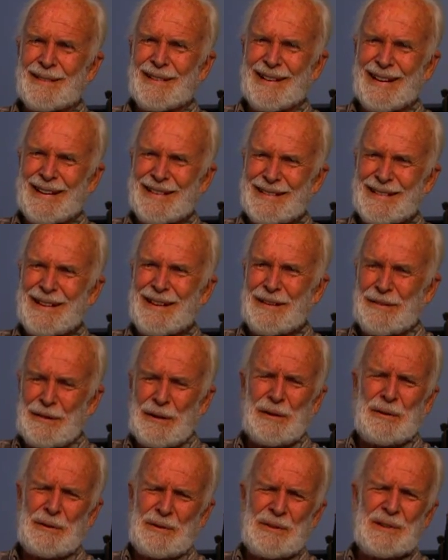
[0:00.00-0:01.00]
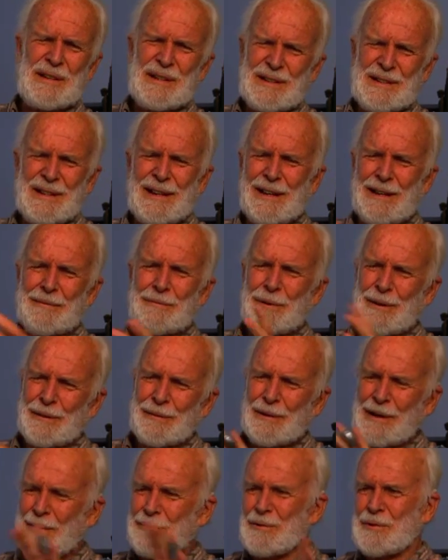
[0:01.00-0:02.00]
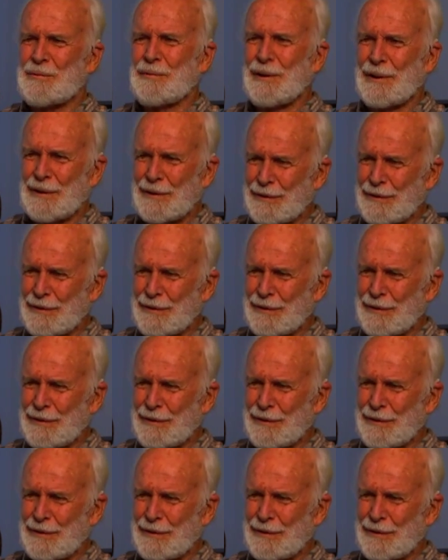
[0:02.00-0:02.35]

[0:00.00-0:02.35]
or decide whether I was really